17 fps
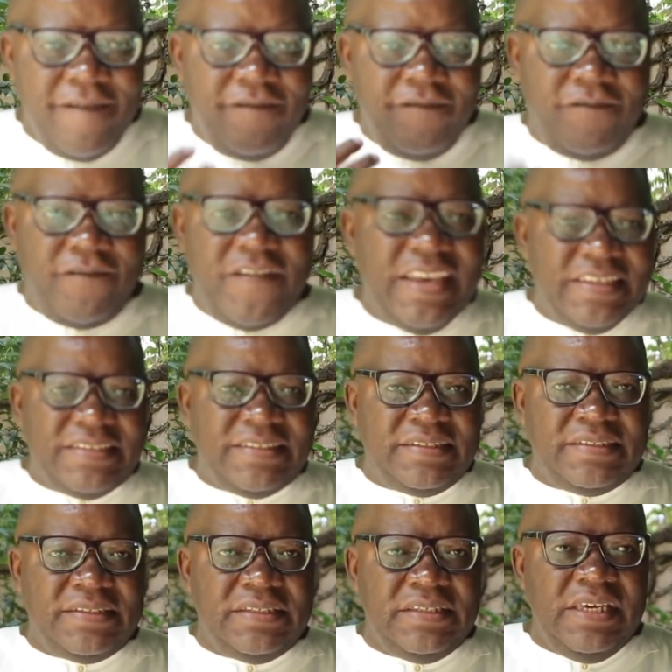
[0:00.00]

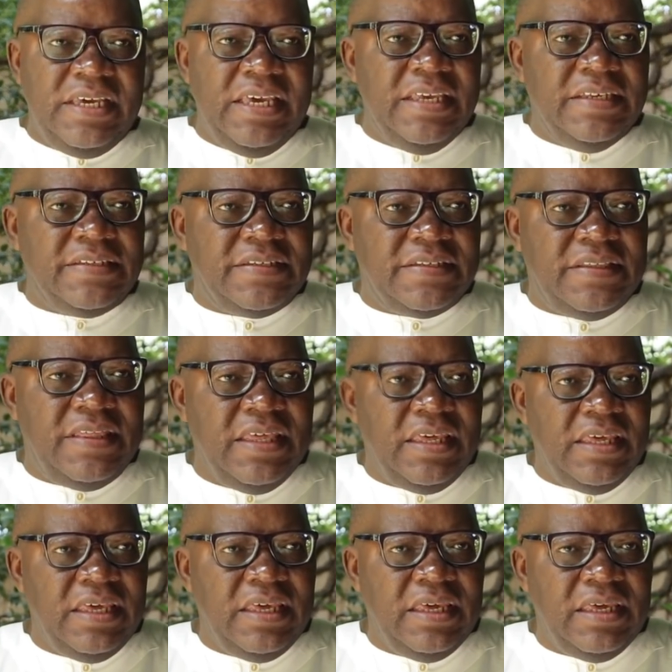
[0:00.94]
First is
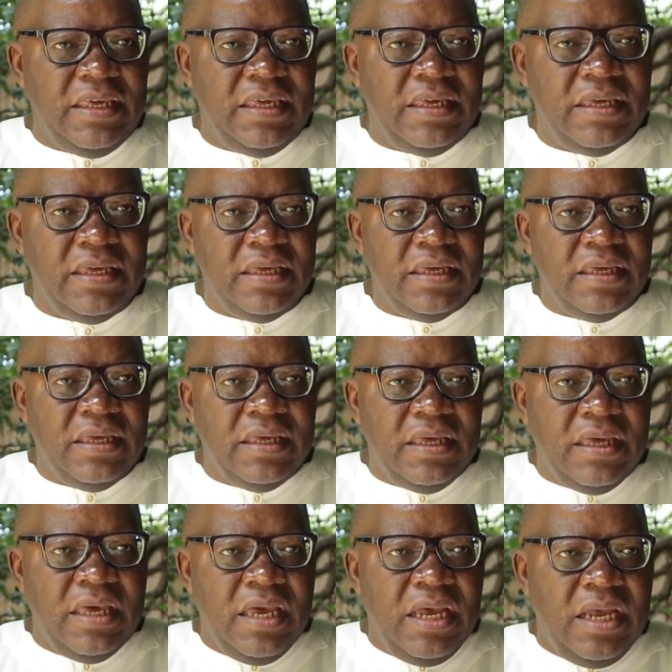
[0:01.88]
the
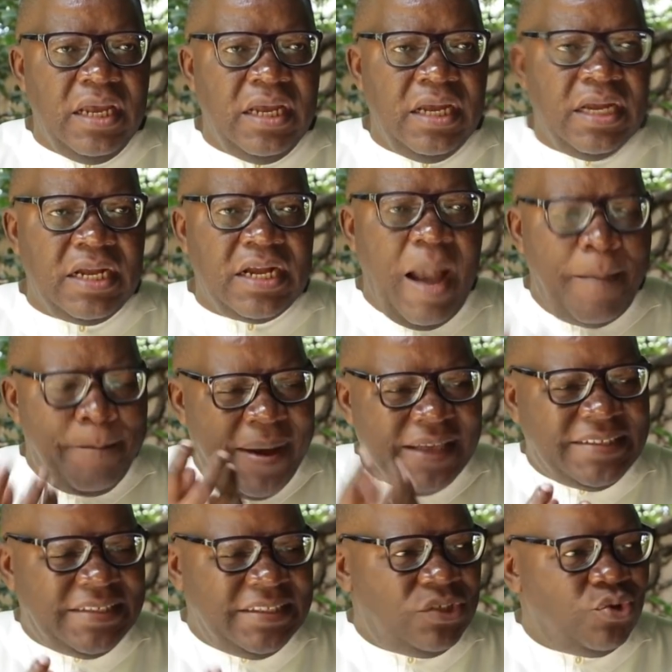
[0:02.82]

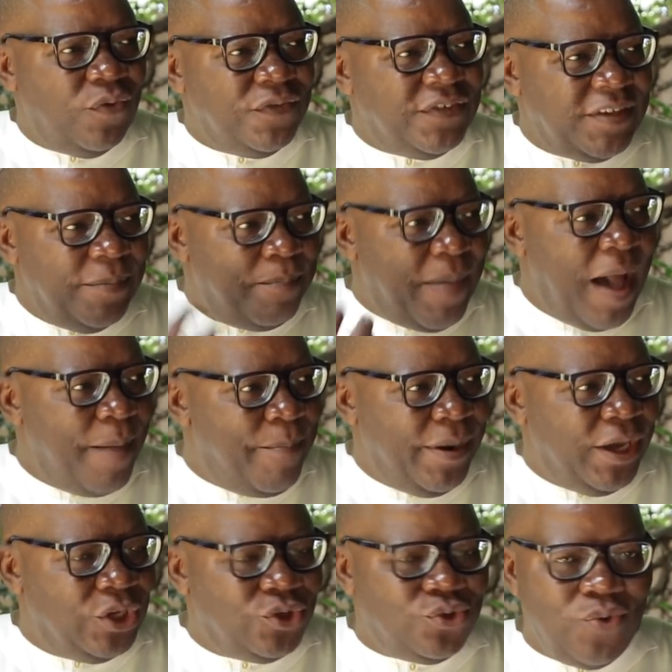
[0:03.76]
capacity of
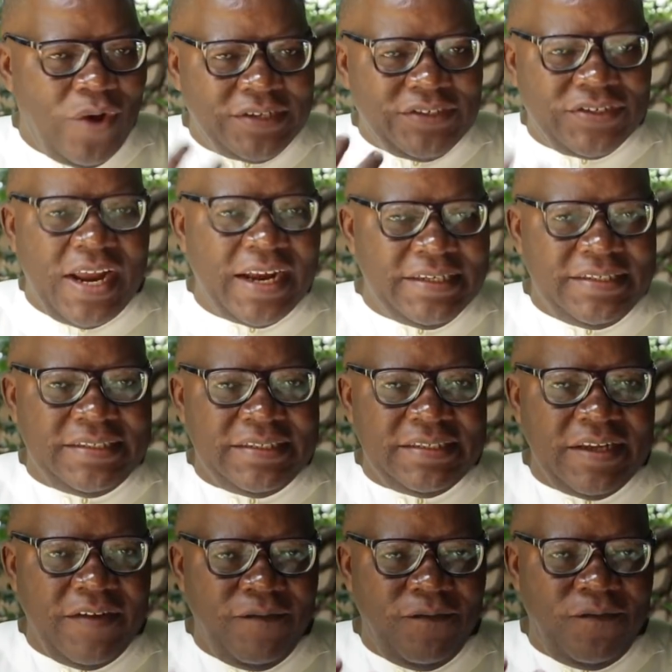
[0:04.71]
Zimbabwe to attract
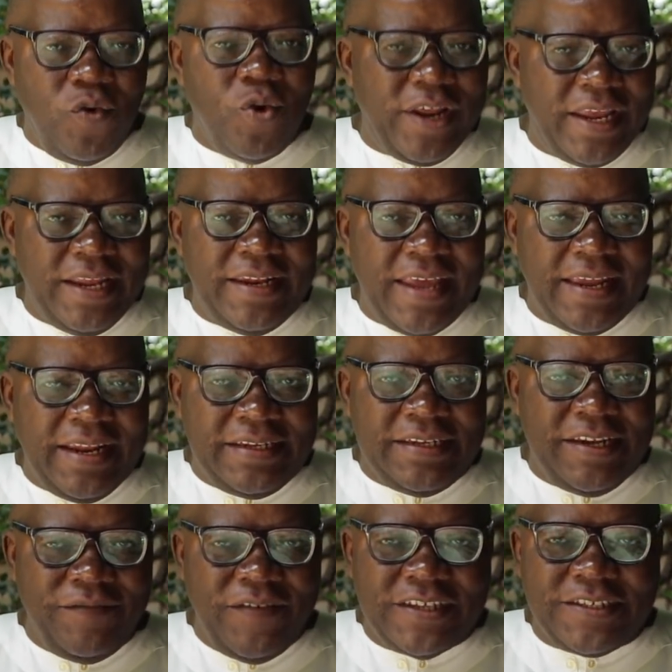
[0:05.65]
foreign
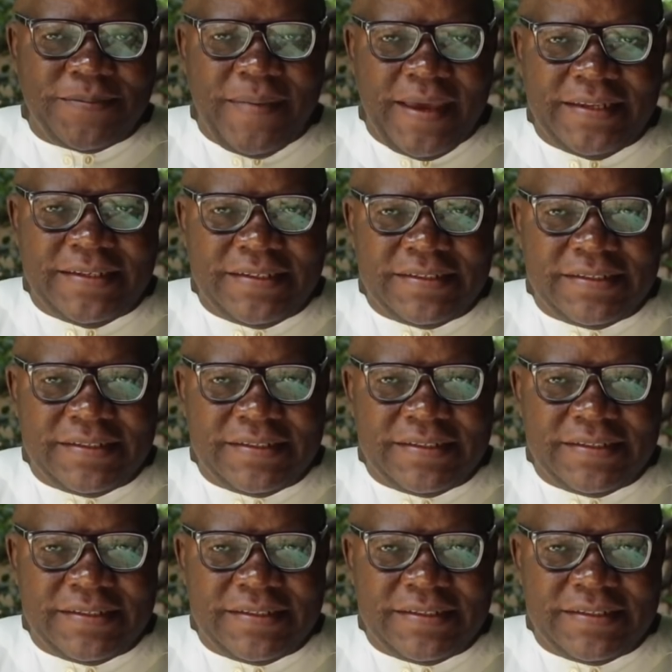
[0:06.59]
direct investment.